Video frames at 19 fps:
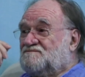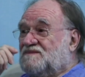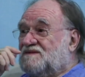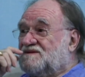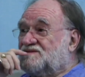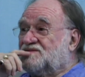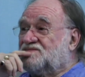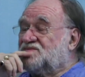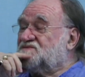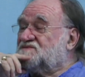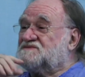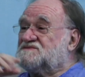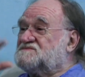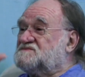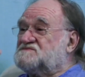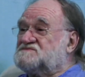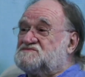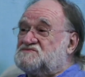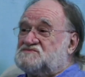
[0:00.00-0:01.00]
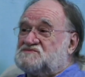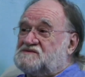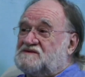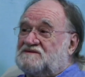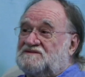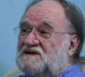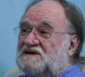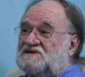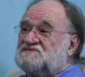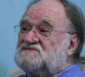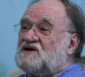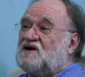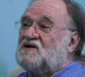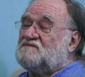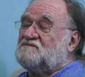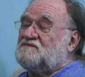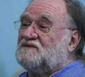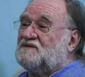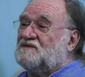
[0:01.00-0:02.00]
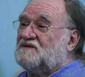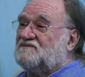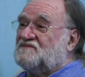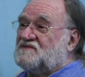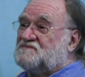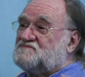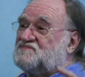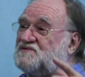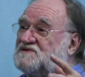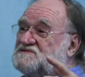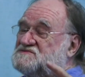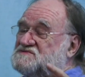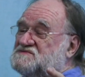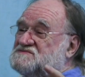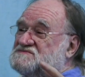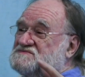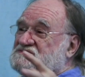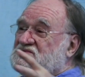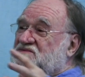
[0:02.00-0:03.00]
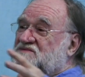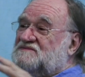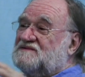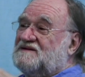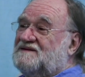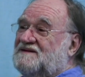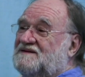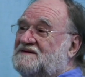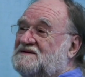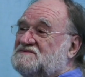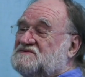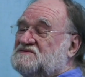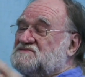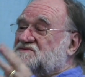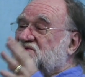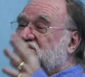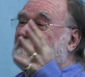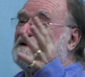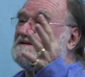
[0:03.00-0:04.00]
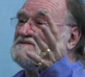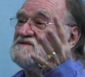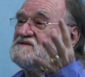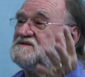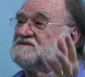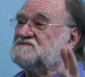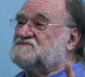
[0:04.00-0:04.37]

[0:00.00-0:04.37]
So mm-hmm. This is sort of an example of the pressures of society and